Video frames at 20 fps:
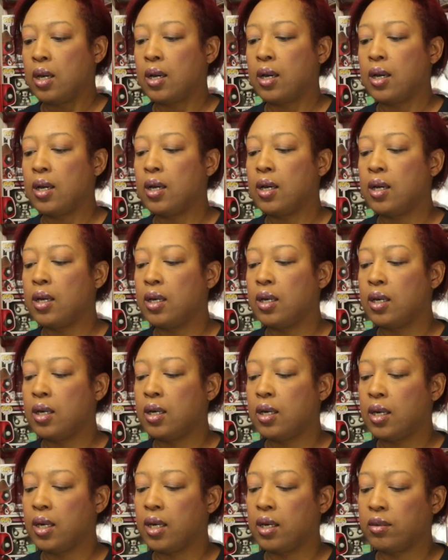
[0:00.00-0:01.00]

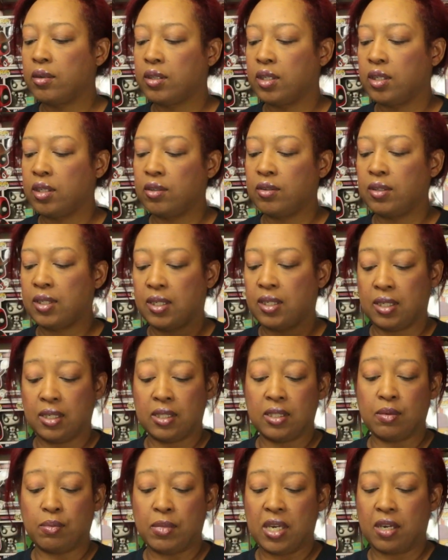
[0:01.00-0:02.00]
Oh, how cute. It
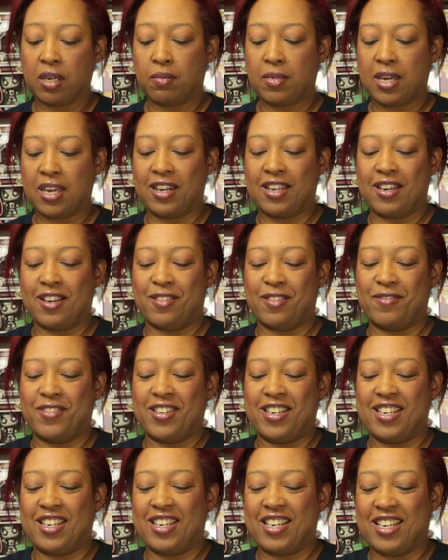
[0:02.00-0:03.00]
is a Mega Man helmet.